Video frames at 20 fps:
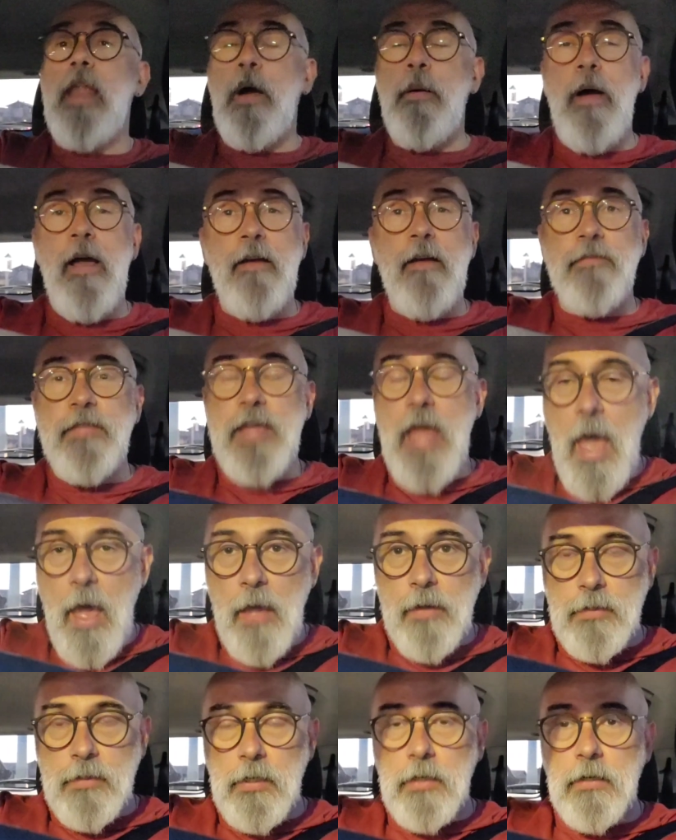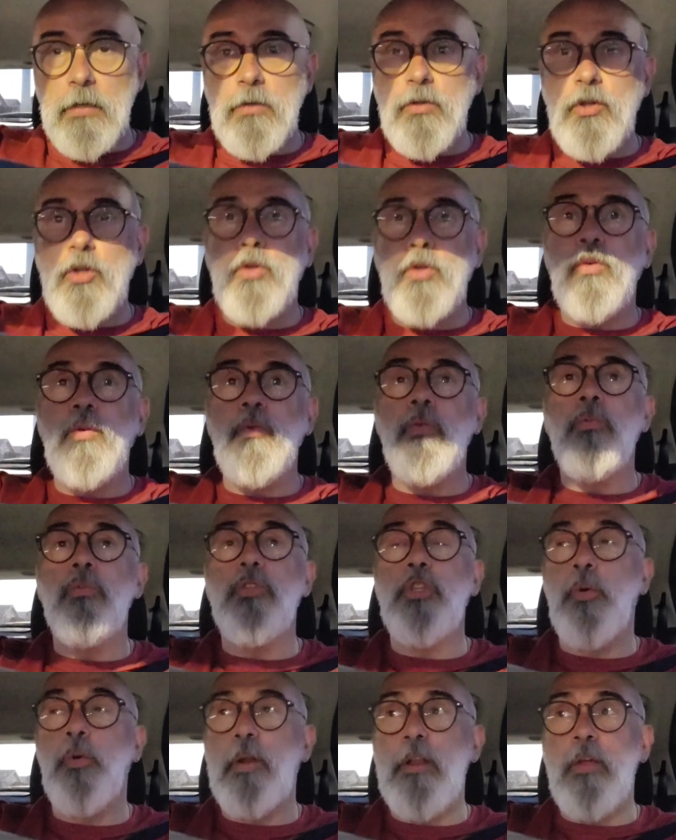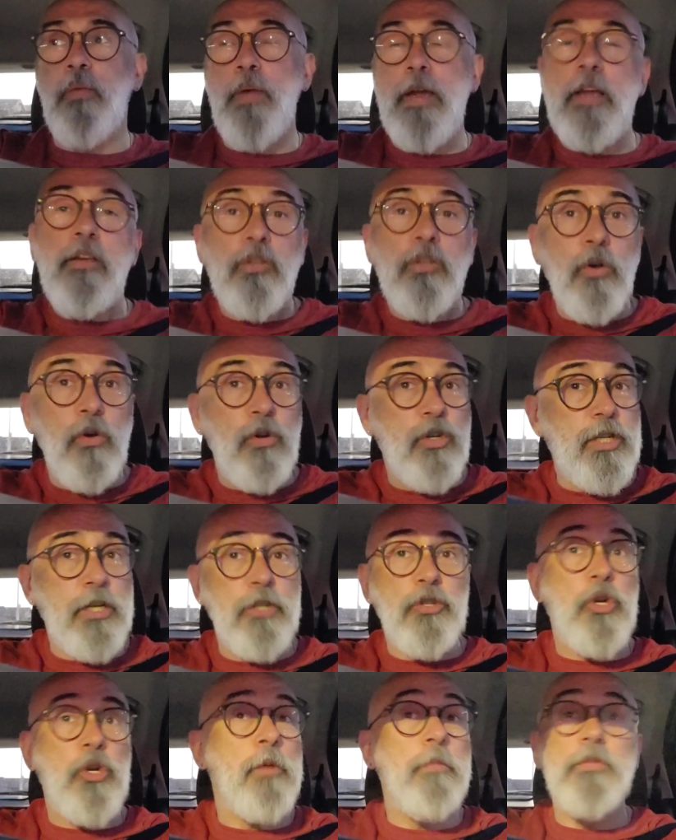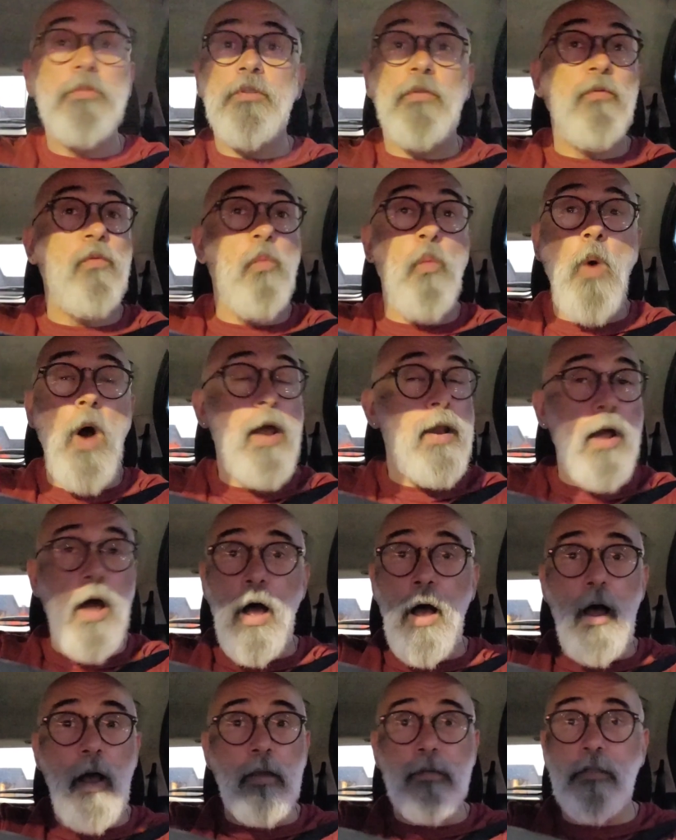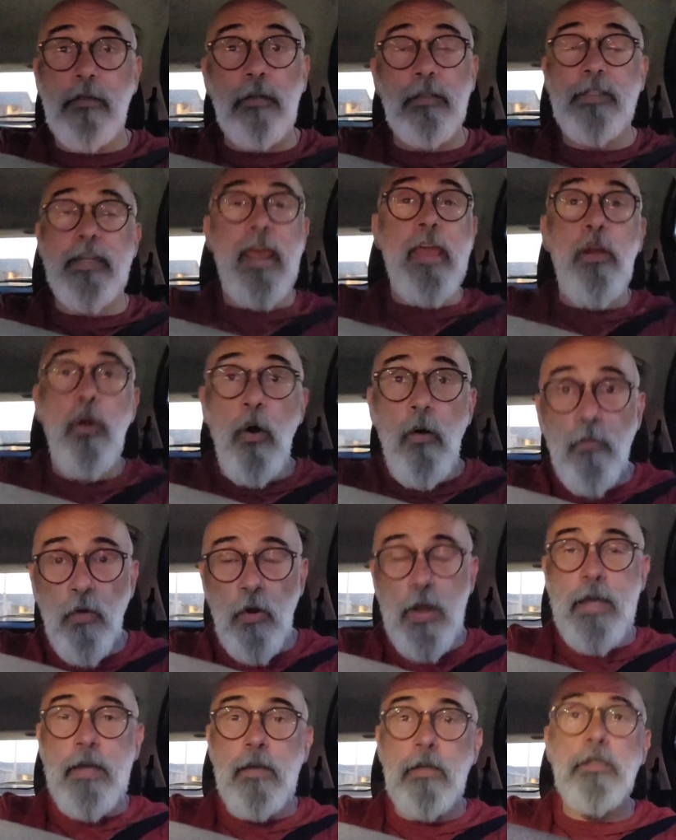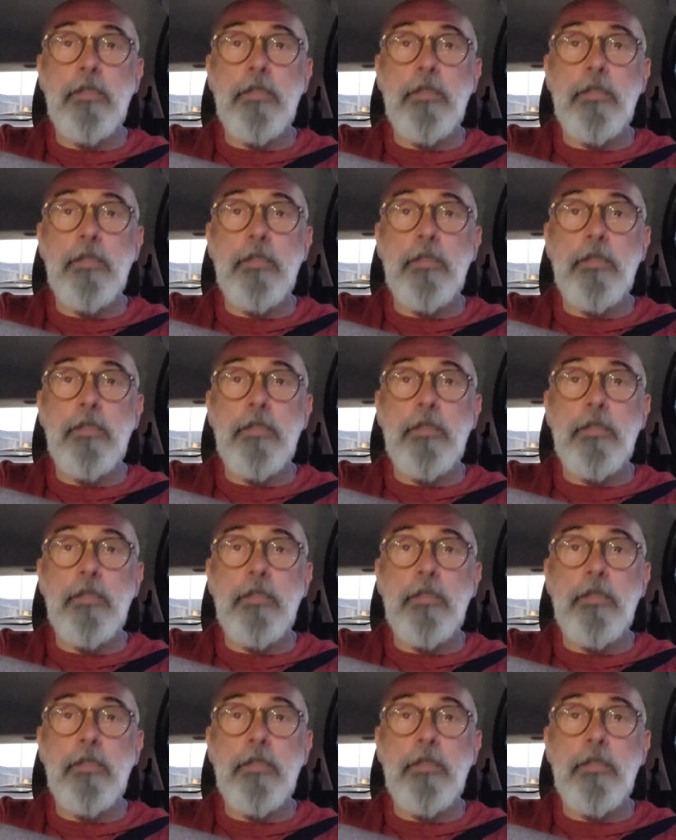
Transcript: Now, I have yet to do any research in terms of what a hostile takeover